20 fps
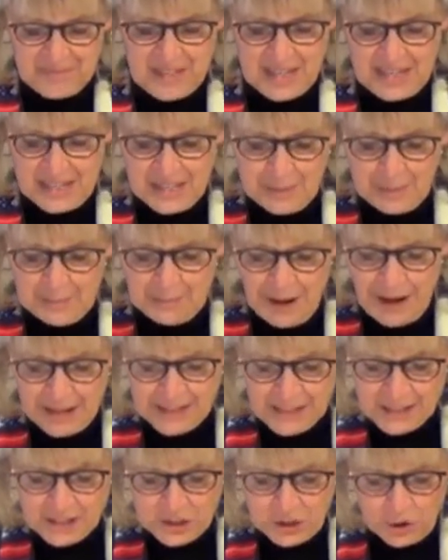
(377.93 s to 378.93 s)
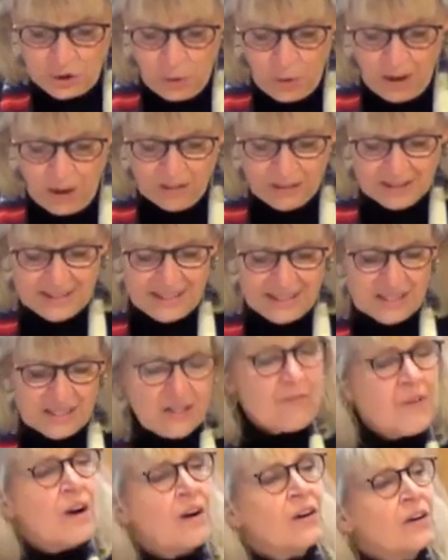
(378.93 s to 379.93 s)
It embodies the qualities
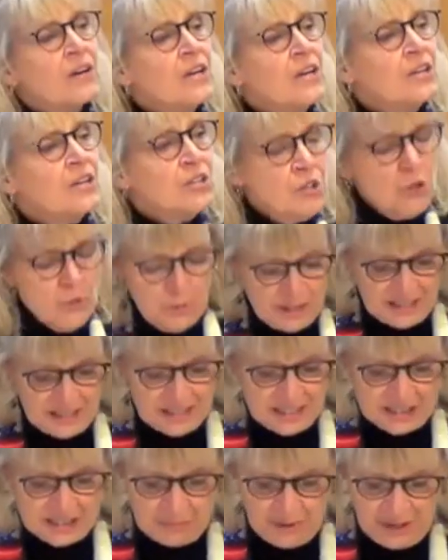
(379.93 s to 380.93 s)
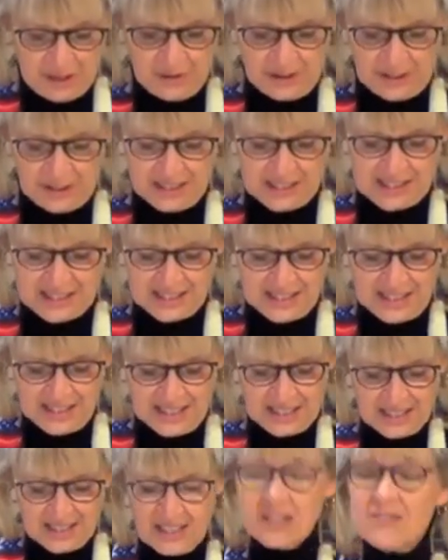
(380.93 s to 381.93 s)
of our human experience
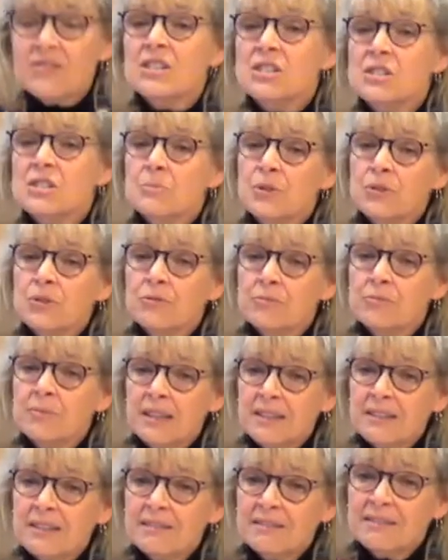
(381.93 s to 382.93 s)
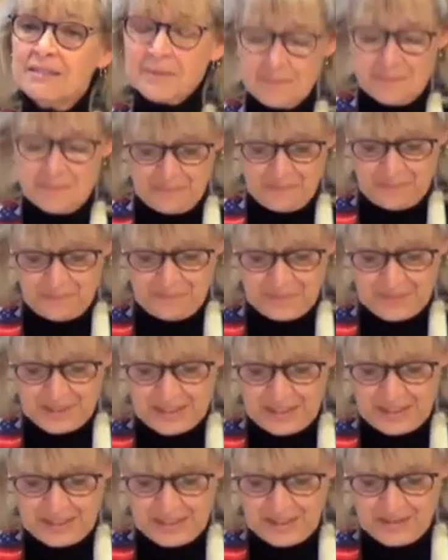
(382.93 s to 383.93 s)
in this movement.
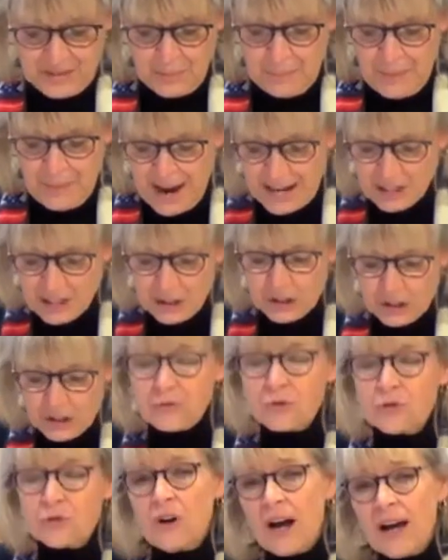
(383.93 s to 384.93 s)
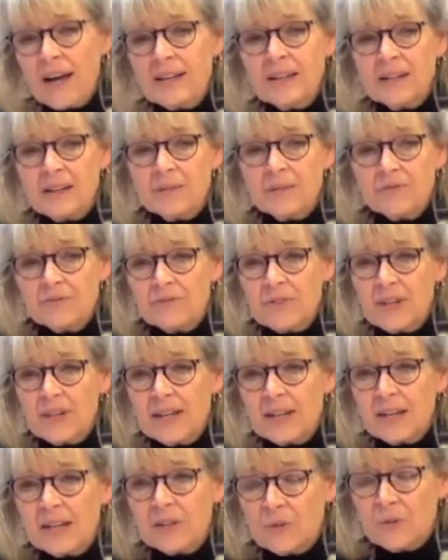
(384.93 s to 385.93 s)
The passion of triumph
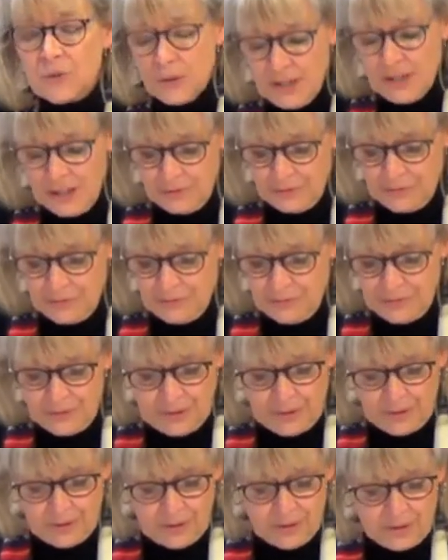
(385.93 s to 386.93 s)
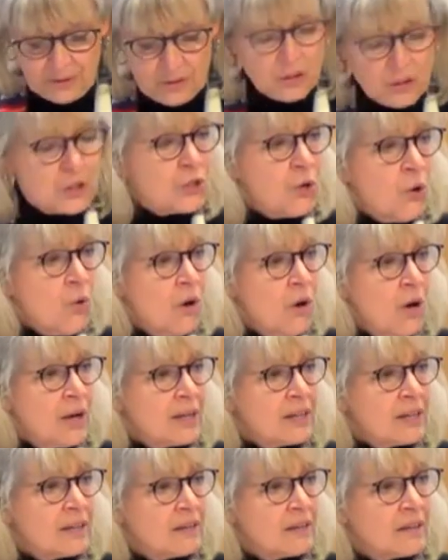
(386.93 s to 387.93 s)
and grief, the
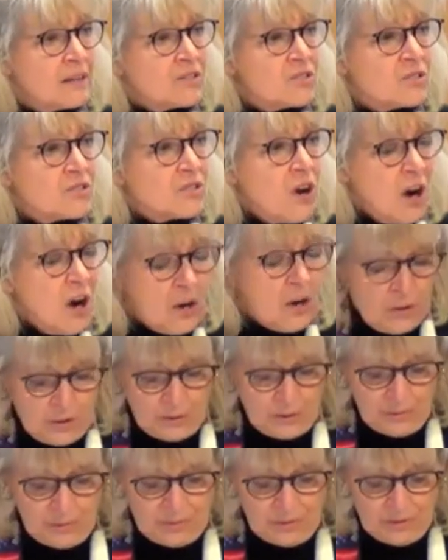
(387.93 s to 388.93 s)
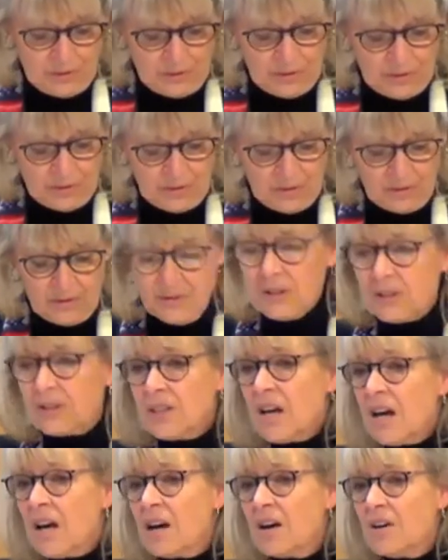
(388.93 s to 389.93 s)
joy and sorrow, the
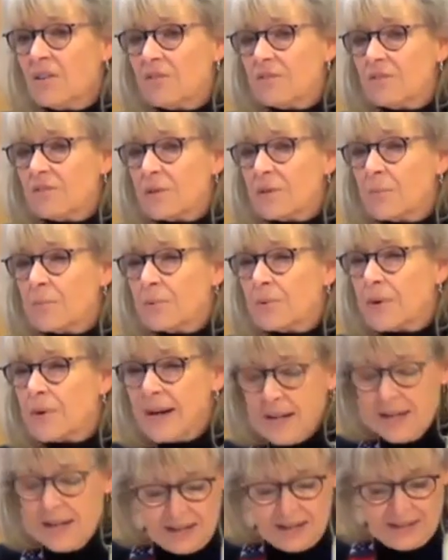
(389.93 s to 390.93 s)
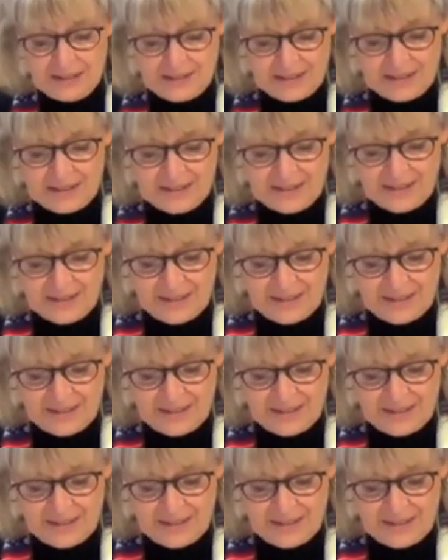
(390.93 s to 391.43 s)
love, the praise,